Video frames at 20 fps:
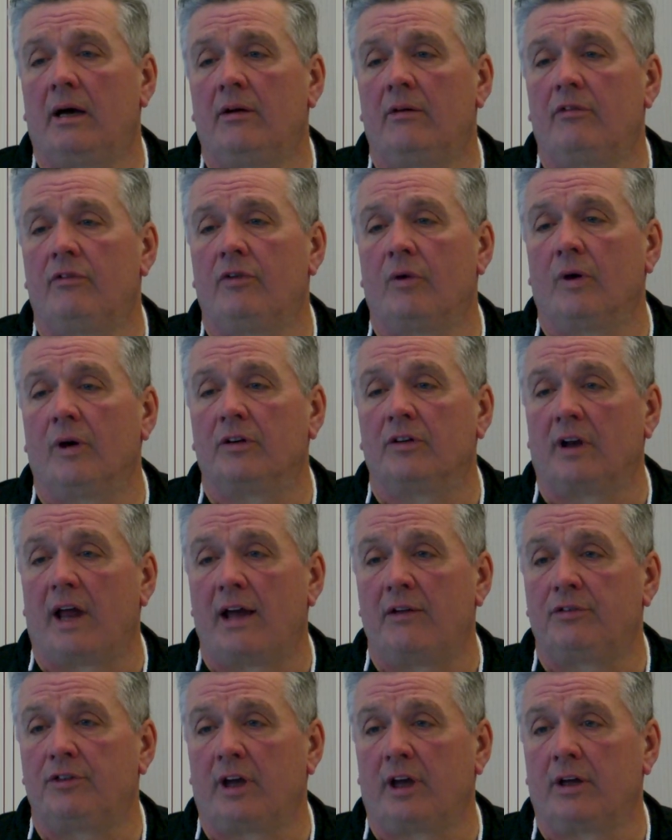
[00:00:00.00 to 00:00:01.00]
for its
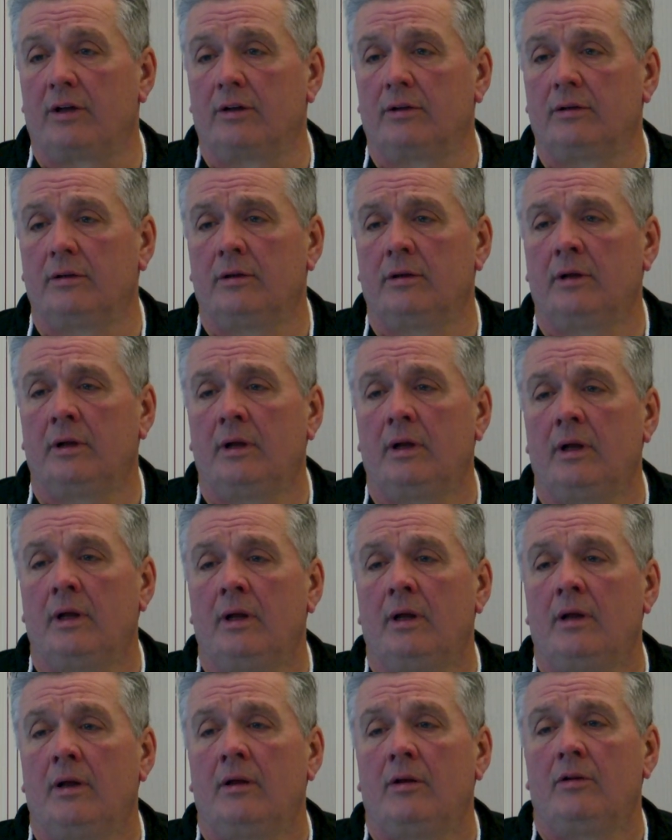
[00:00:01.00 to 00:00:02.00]
life cycle.
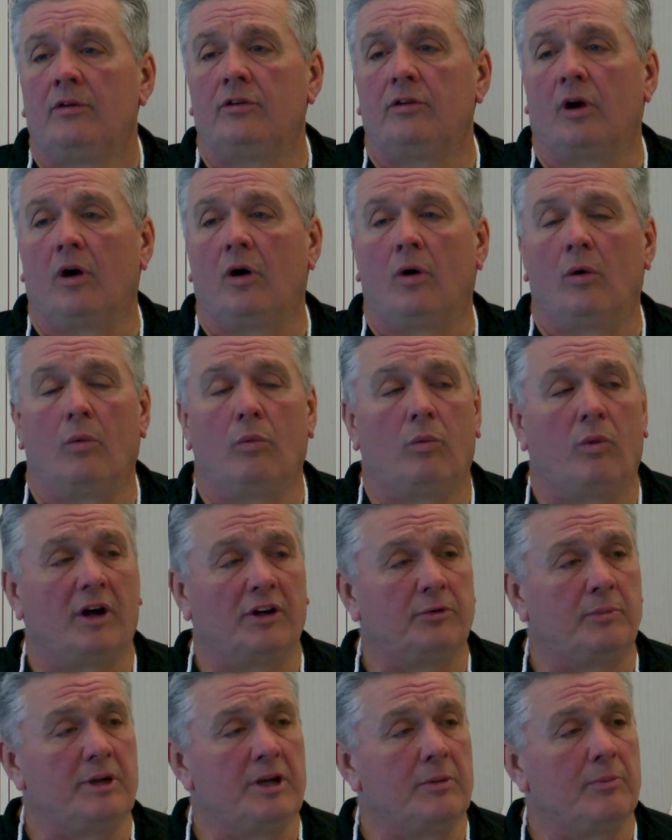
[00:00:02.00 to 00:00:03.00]
So
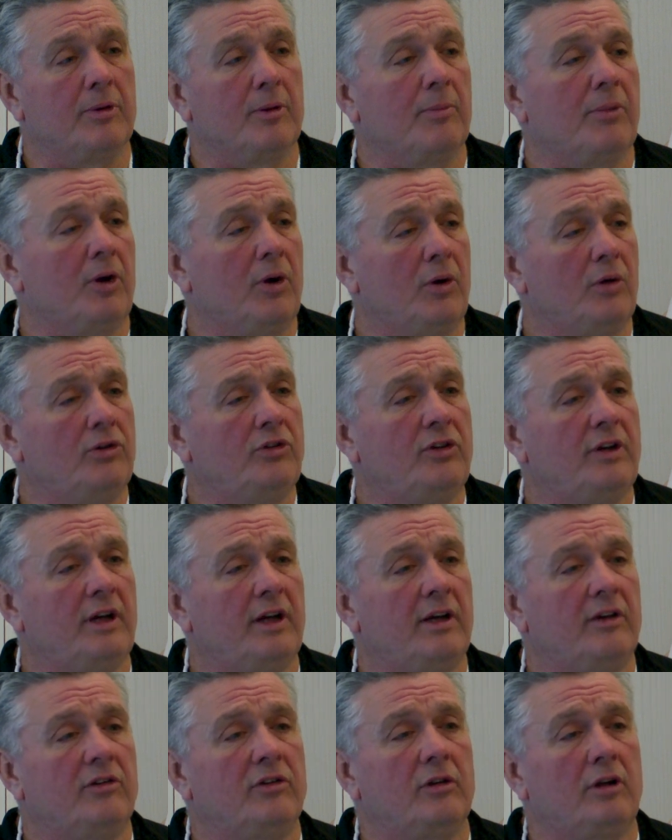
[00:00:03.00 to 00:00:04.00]
what's being proposed
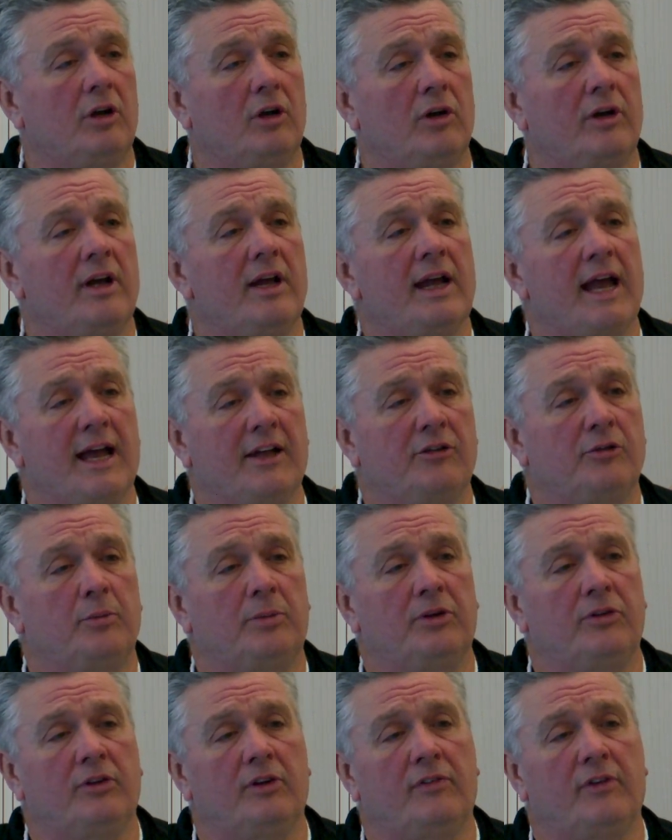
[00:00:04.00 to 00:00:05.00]
is looking at
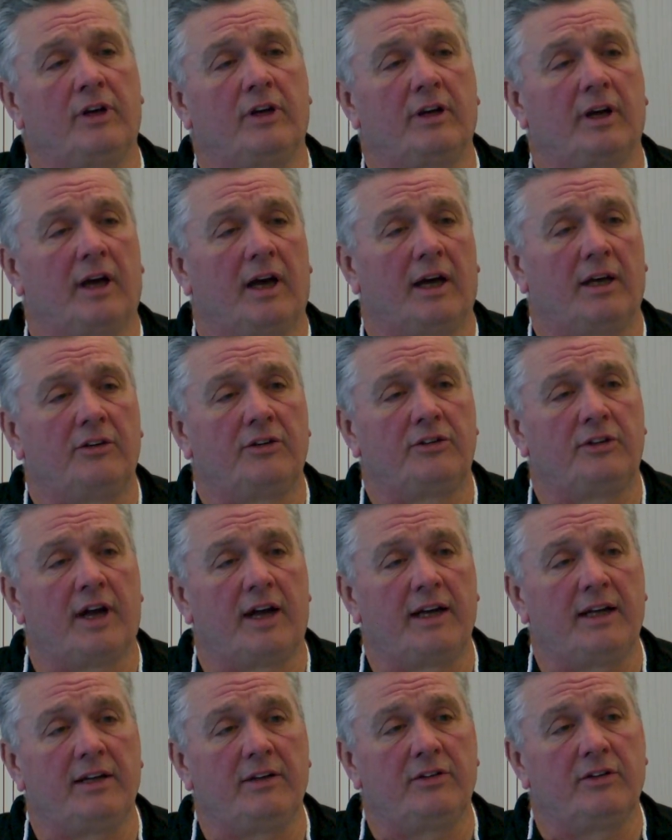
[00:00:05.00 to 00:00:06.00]
specific
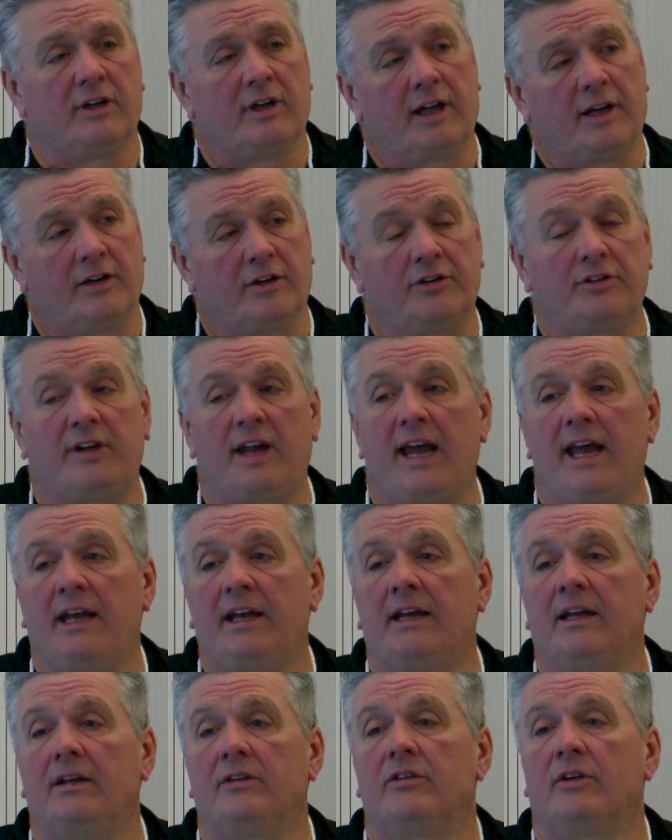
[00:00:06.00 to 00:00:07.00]
studies and
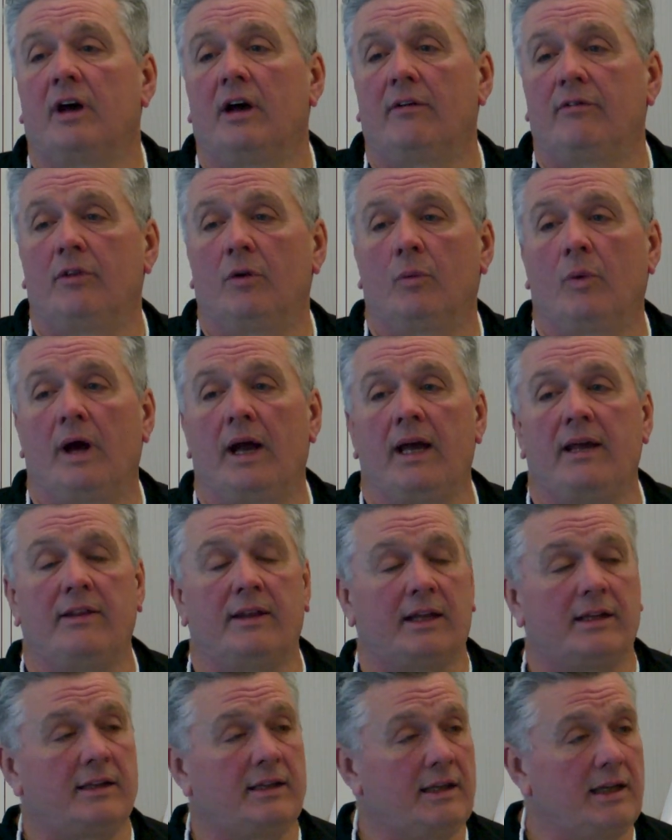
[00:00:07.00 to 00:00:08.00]
understandings of the way
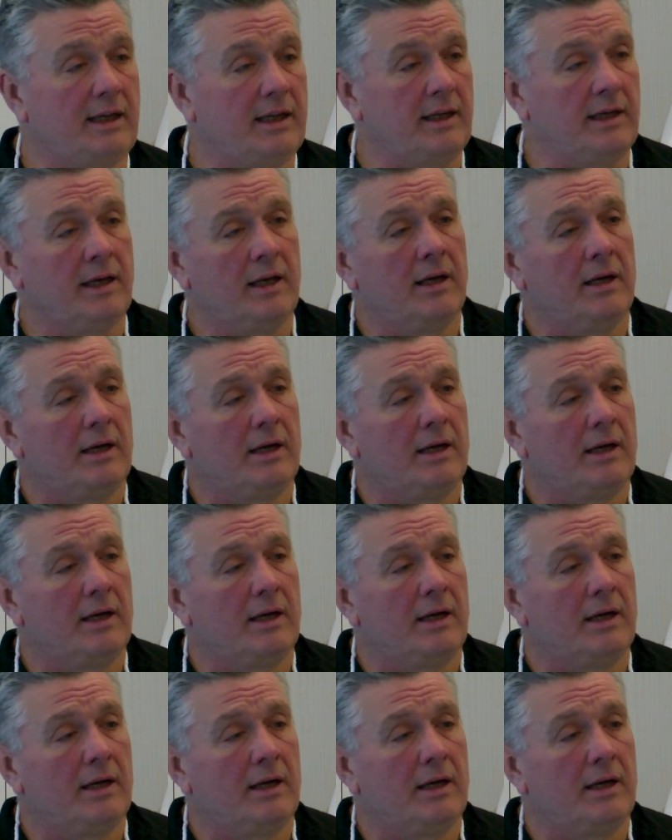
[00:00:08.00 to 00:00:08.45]
that the